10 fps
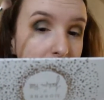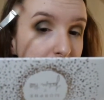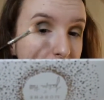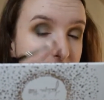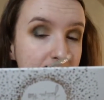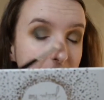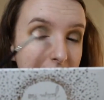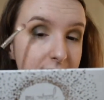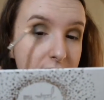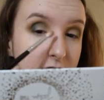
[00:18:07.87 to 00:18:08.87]
it doesn't
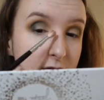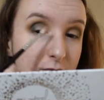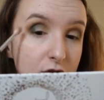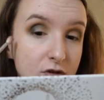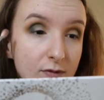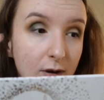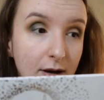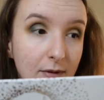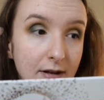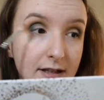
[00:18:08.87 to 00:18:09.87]
mask too much of what I
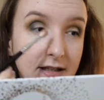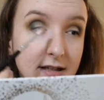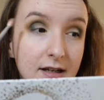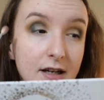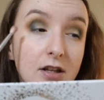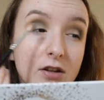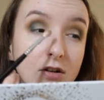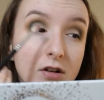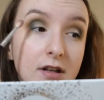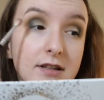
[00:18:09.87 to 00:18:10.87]
wanted the
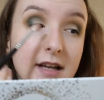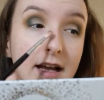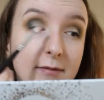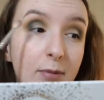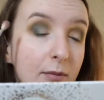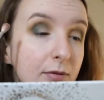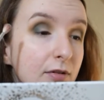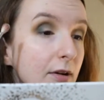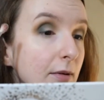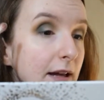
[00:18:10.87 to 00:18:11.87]
colour to kind of pop
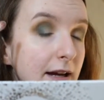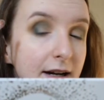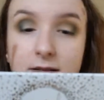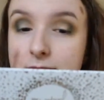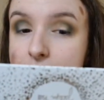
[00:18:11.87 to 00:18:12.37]
through here.